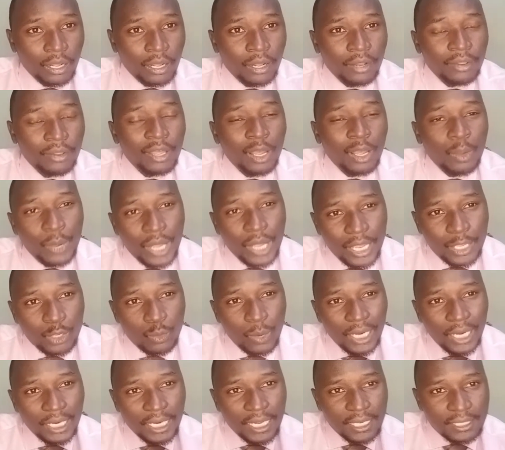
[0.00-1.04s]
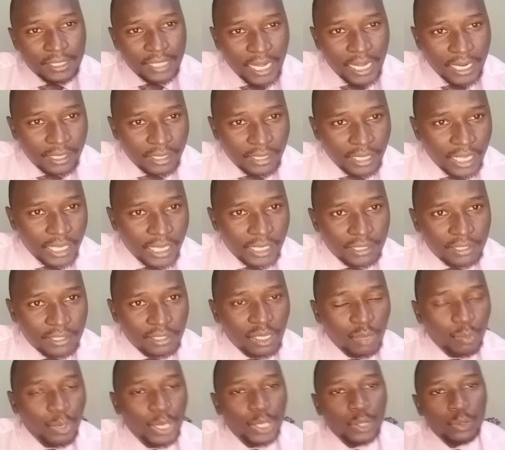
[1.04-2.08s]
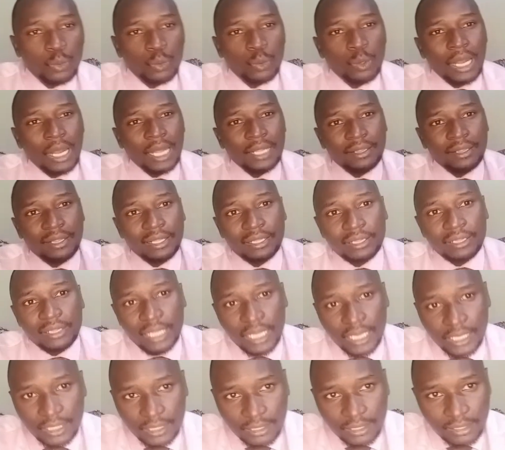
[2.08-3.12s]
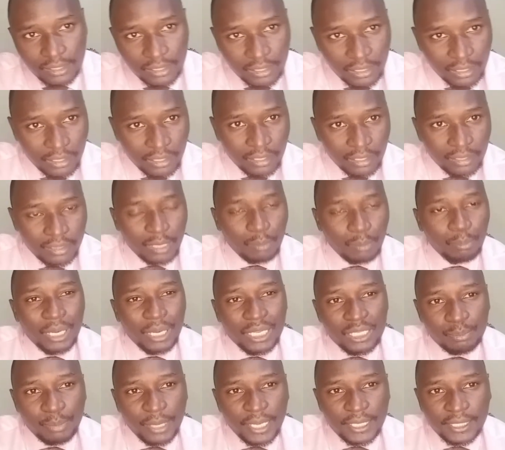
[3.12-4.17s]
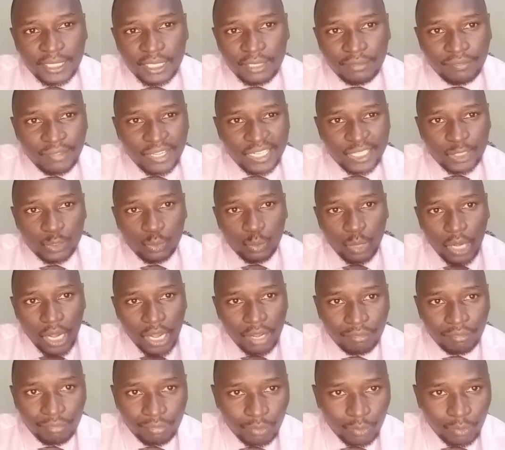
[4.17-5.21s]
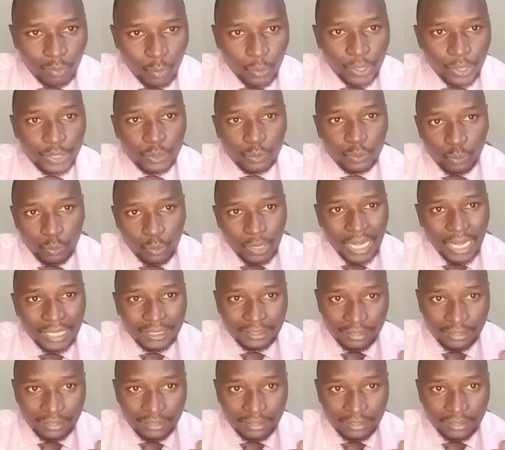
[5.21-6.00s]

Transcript: The way you understand things, the way you look at the things, the perspective that you have when you look at